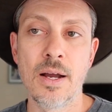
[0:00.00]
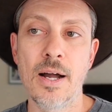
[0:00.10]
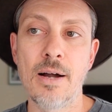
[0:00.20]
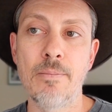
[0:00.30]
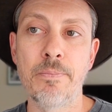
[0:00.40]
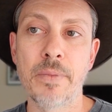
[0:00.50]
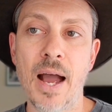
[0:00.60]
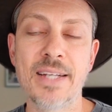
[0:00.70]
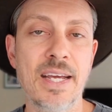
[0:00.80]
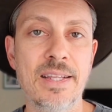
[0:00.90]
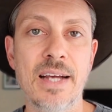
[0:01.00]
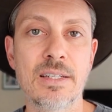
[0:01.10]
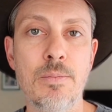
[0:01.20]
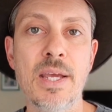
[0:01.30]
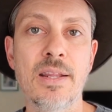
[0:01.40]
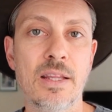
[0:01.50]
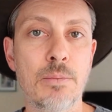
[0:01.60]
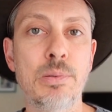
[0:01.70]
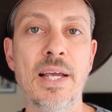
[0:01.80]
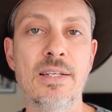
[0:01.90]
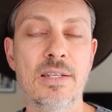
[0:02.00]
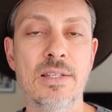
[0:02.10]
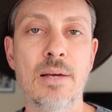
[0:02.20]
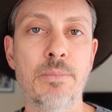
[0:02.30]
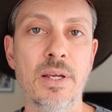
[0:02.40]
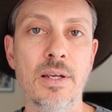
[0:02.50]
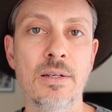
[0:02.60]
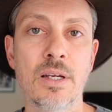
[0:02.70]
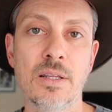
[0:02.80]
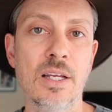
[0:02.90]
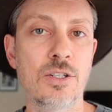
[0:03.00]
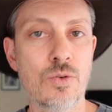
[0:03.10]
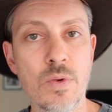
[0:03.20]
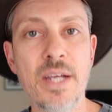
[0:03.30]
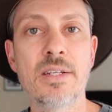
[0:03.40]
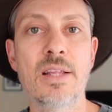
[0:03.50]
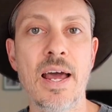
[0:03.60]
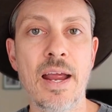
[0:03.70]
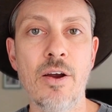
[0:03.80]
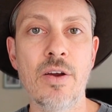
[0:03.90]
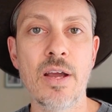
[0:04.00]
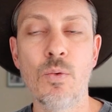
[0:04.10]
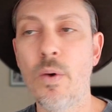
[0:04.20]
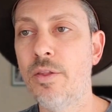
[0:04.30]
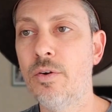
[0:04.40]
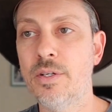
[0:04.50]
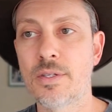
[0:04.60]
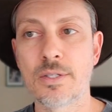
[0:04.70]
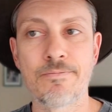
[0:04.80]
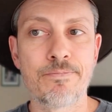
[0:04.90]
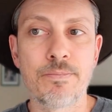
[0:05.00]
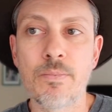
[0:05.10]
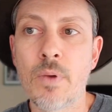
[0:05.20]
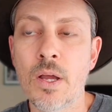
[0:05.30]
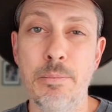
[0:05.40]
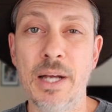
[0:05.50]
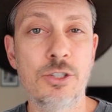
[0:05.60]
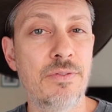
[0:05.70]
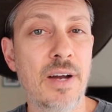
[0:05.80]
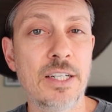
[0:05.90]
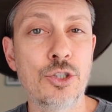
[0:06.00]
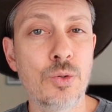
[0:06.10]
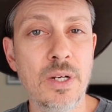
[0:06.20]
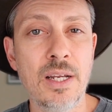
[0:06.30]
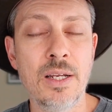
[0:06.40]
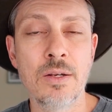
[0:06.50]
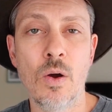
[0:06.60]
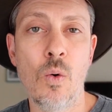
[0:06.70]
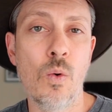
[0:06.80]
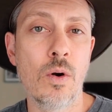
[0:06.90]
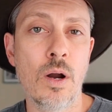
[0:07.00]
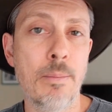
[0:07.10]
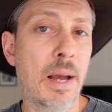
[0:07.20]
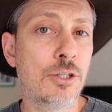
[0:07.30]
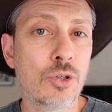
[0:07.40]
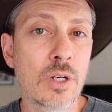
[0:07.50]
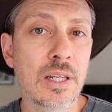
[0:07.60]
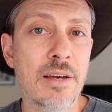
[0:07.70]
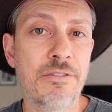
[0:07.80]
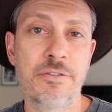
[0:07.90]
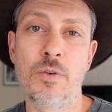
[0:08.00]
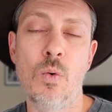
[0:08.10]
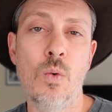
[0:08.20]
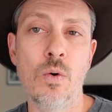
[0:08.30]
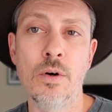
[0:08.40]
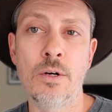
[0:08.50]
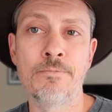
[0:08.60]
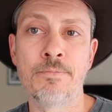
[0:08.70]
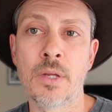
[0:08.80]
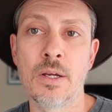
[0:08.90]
I take that to mean that the blaze is something that's unique to that area, whether it's a petrified tree or a petroglyph or